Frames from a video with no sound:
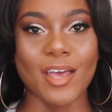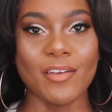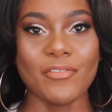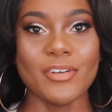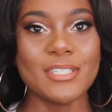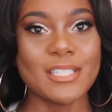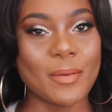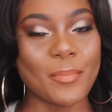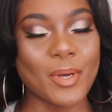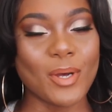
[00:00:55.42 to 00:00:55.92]

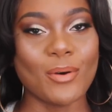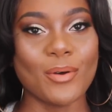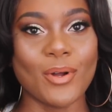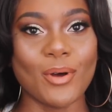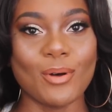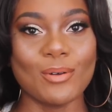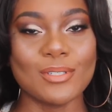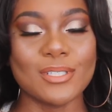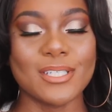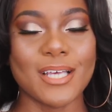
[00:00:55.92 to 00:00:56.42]
Every time I go to
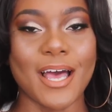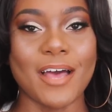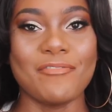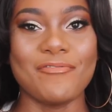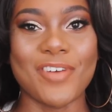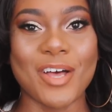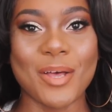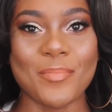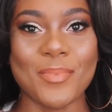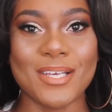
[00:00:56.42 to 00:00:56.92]
Ulta, I
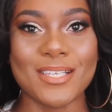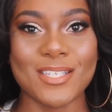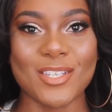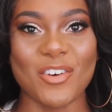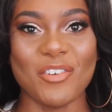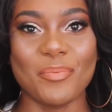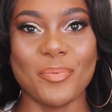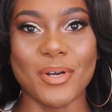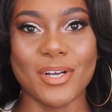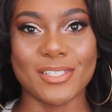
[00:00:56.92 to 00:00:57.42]
find
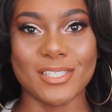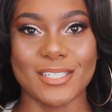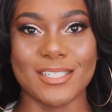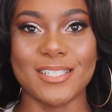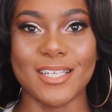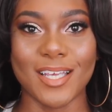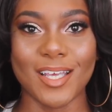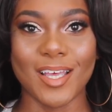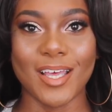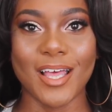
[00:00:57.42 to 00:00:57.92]
myself
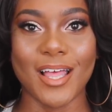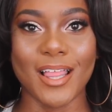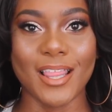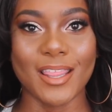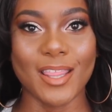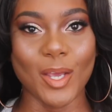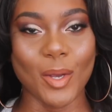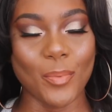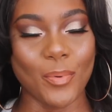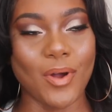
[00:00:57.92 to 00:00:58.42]
purchasing
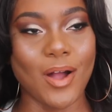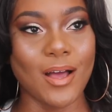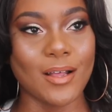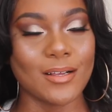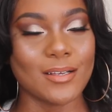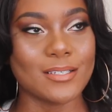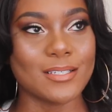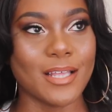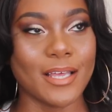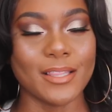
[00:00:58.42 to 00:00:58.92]
their
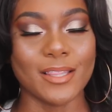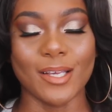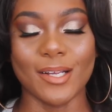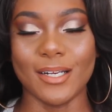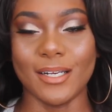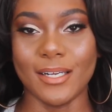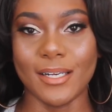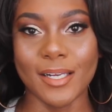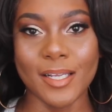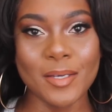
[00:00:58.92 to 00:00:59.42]
products, like their
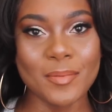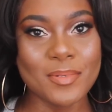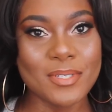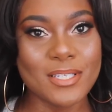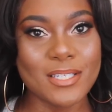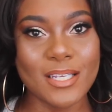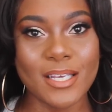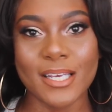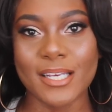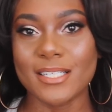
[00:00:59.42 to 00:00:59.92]

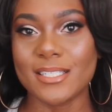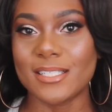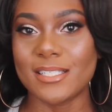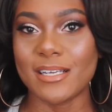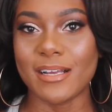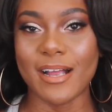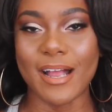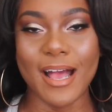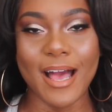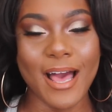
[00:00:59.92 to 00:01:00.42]
lipsticks,
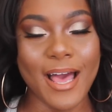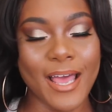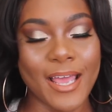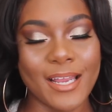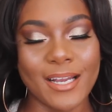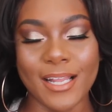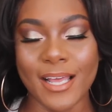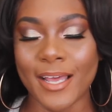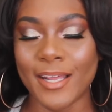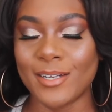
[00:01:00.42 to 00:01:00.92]
their
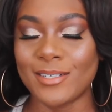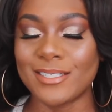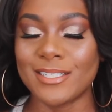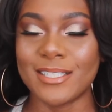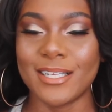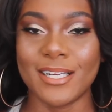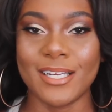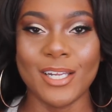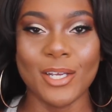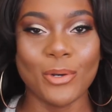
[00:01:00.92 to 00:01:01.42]
highlighters,
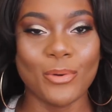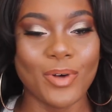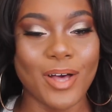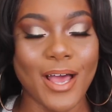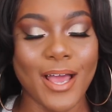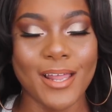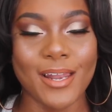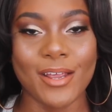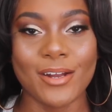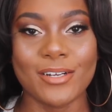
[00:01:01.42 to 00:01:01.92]
their liquid
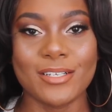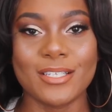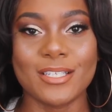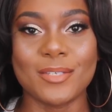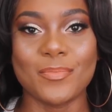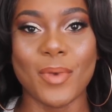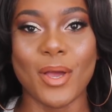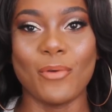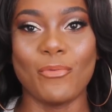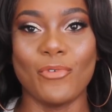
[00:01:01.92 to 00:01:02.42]
highlighters
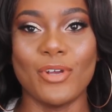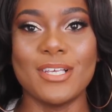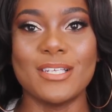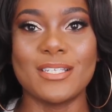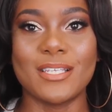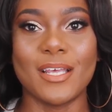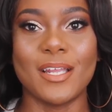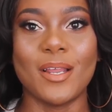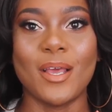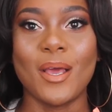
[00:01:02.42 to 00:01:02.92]
is my
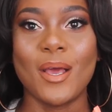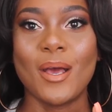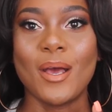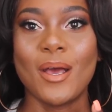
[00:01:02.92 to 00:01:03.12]
recent